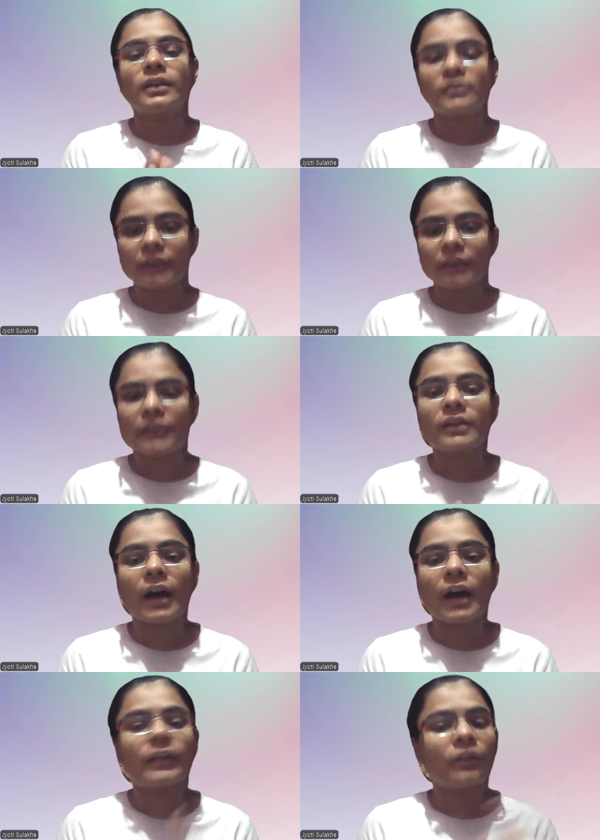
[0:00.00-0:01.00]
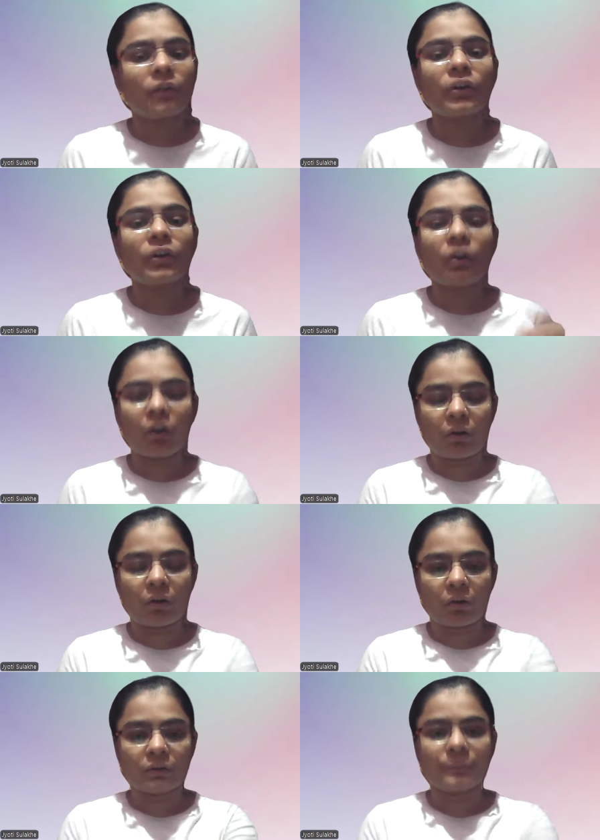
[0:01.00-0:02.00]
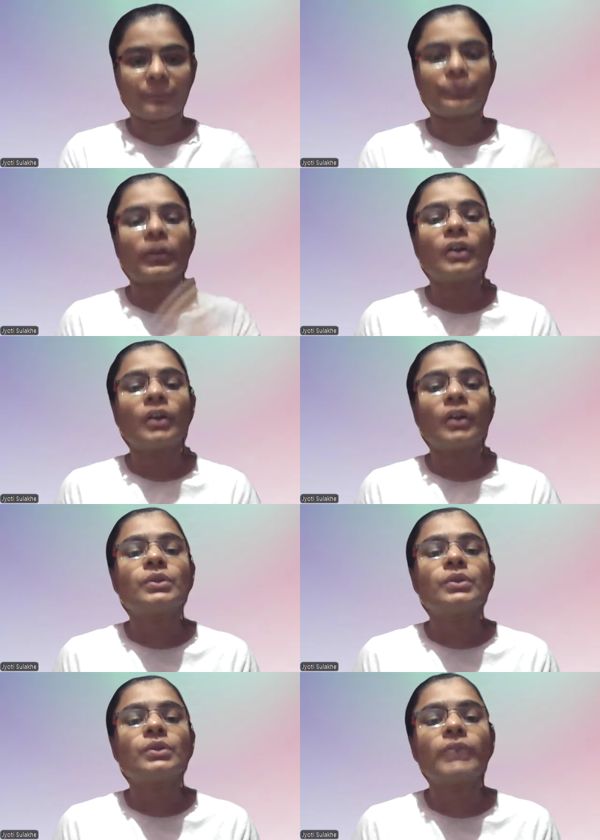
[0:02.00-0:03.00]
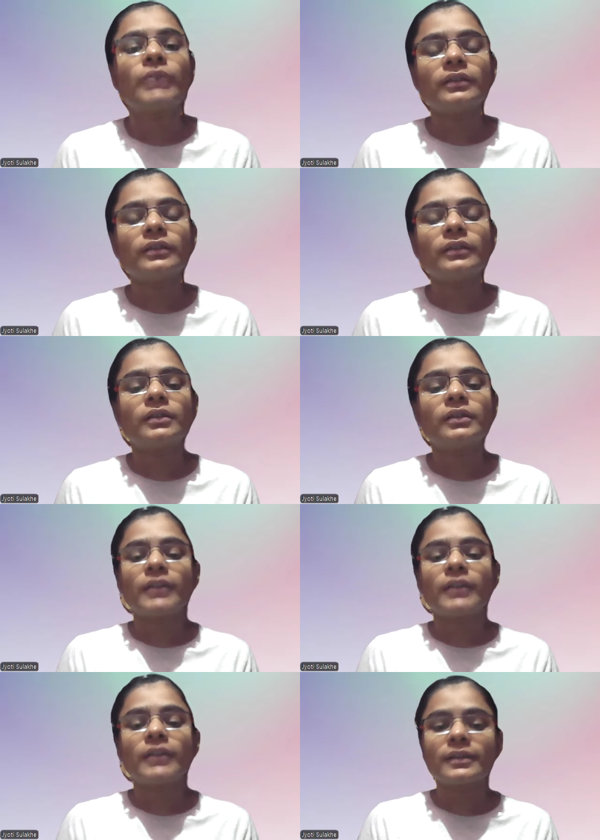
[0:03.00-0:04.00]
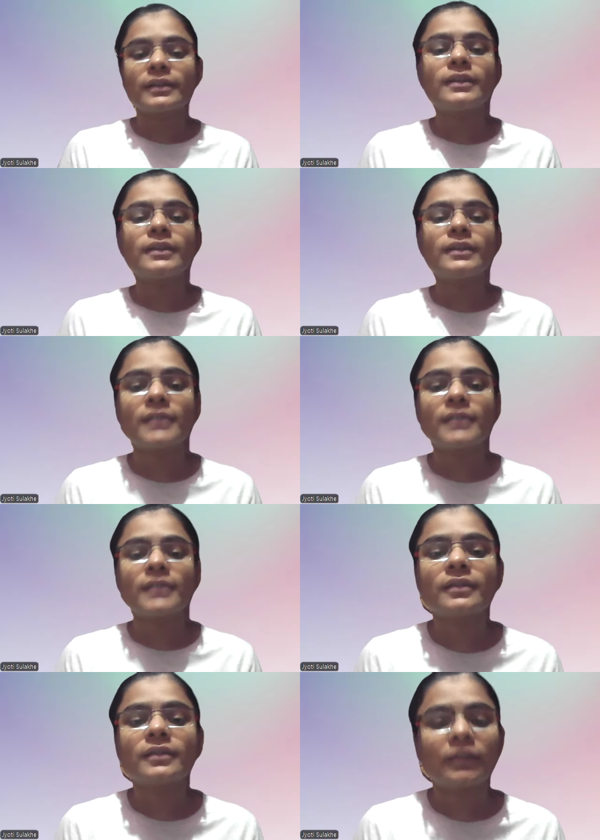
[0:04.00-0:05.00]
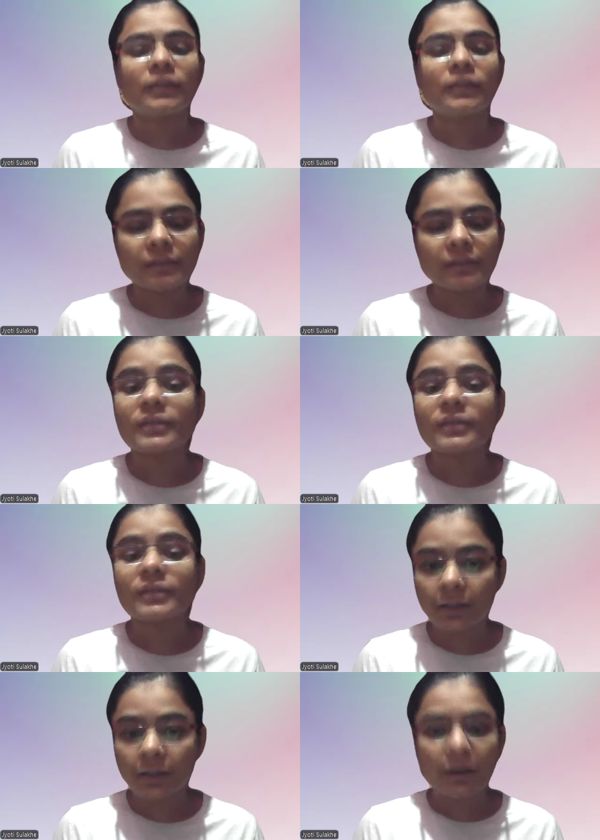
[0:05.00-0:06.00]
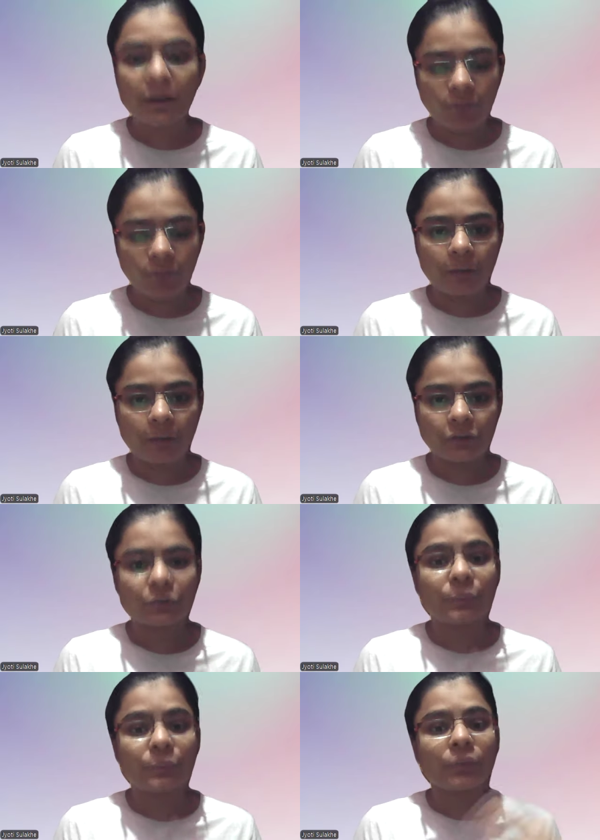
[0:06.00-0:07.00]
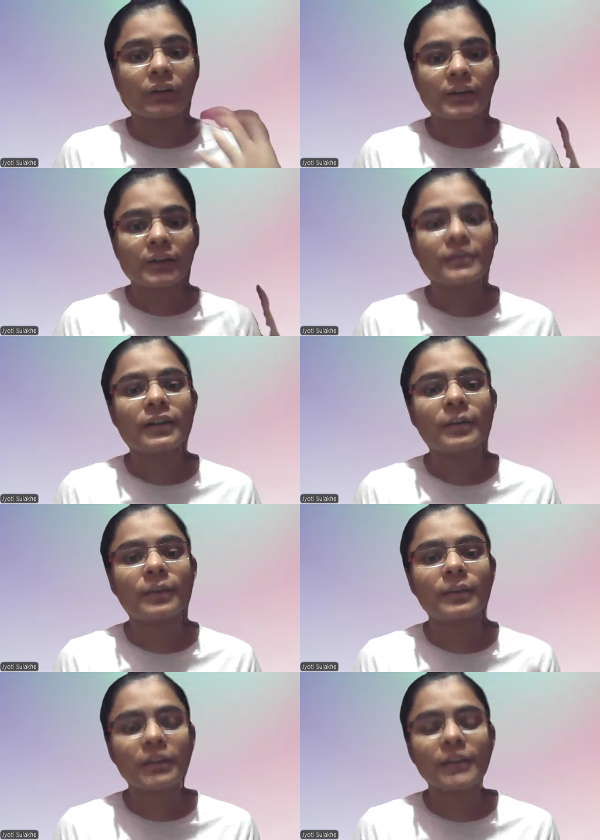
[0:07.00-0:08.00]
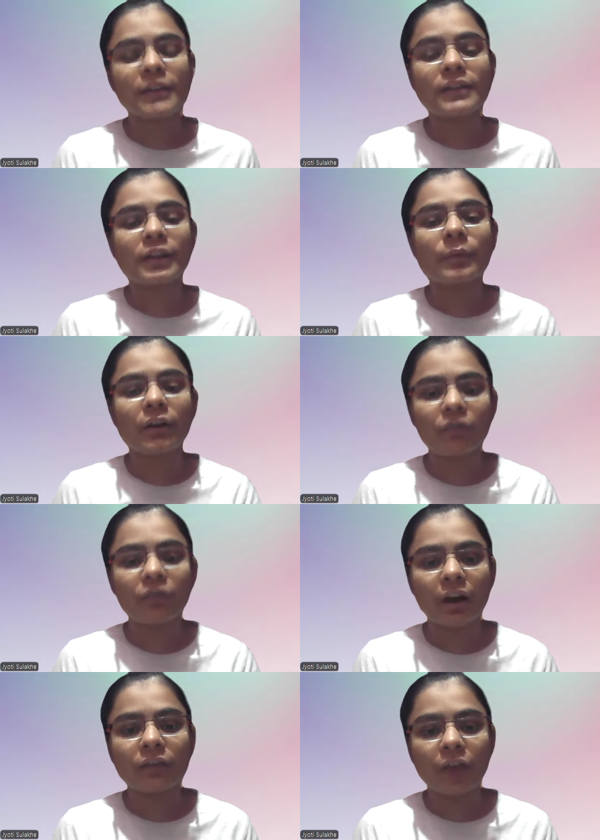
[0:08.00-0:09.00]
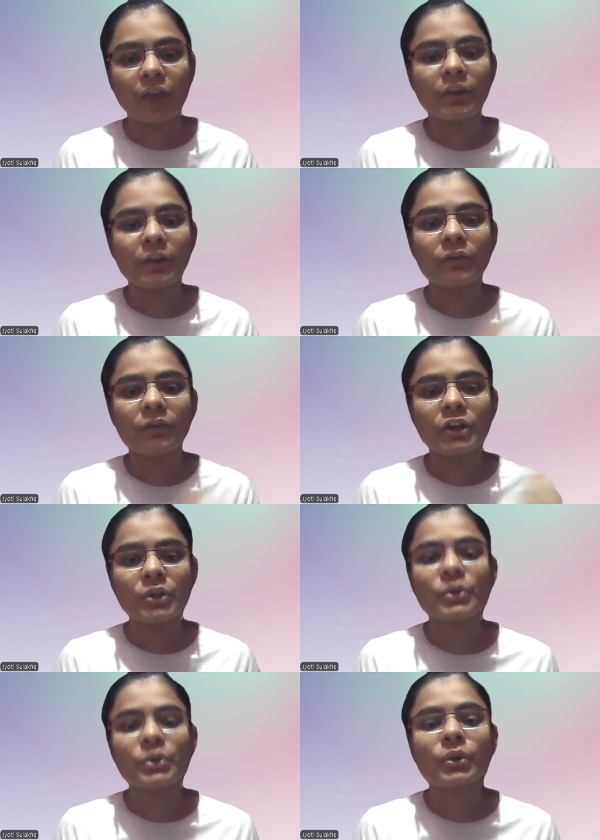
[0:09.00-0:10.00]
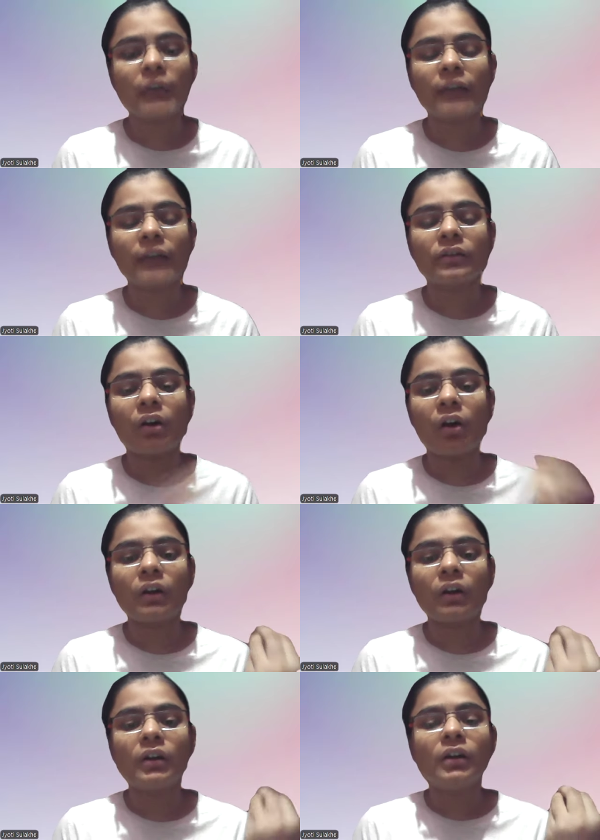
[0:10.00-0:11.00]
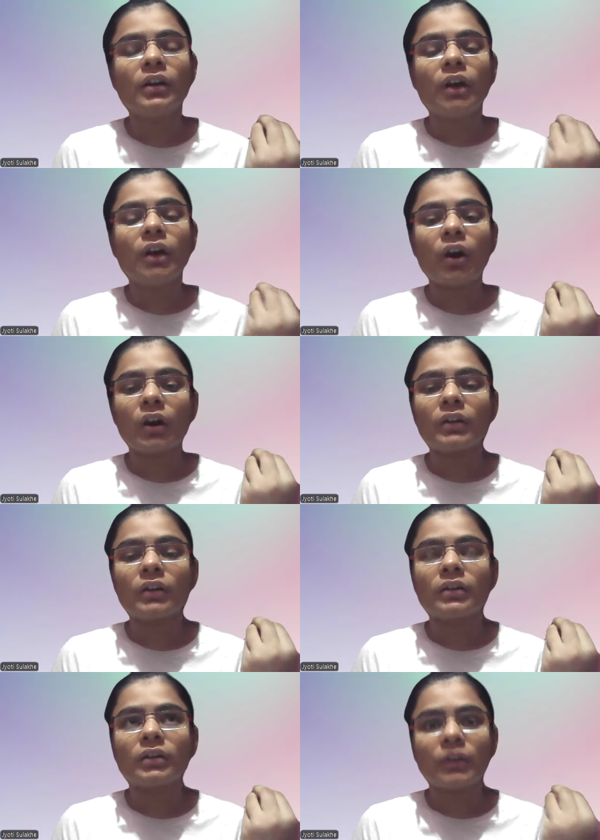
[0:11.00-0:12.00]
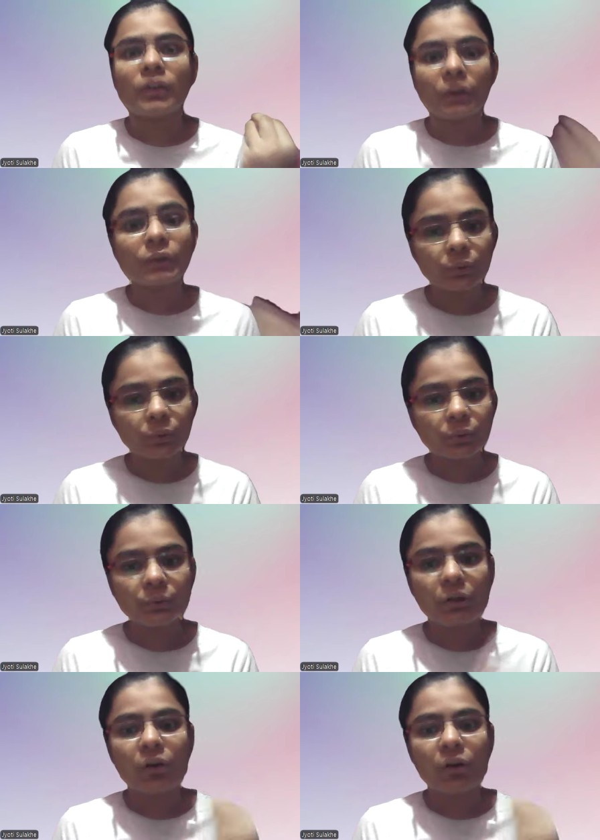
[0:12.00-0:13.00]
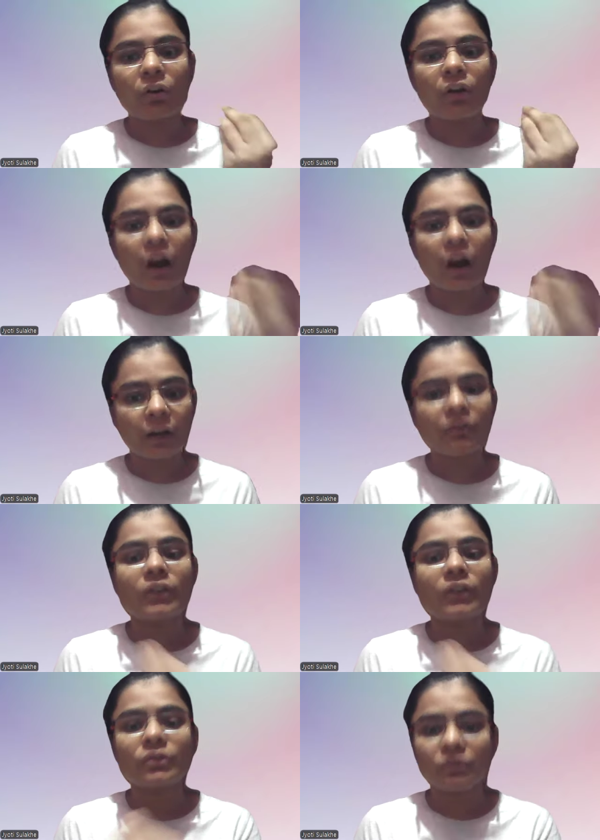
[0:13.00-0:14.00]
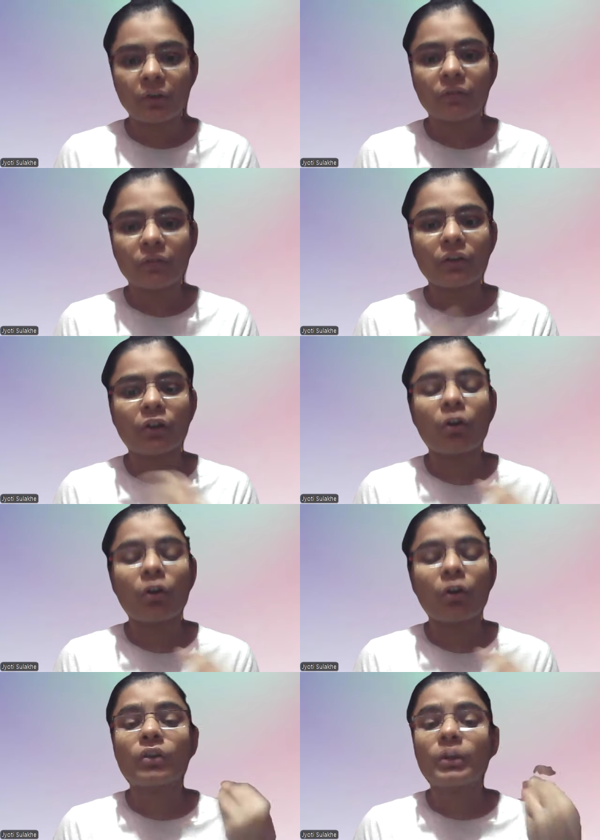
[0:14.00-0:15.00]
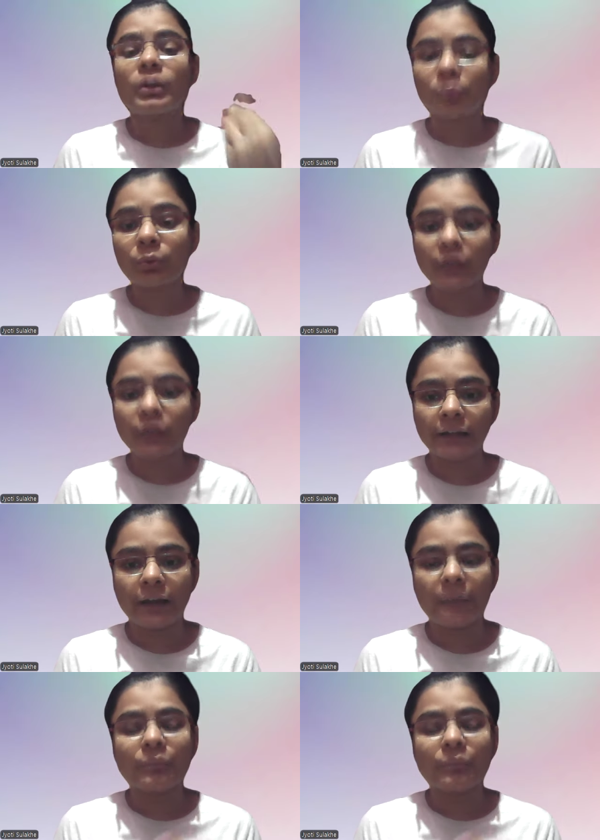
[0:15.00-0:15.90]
case are covered or not. So then the next stage is test setup environment. So test setup environment, we ensure that the all tools or hardware, so software or input data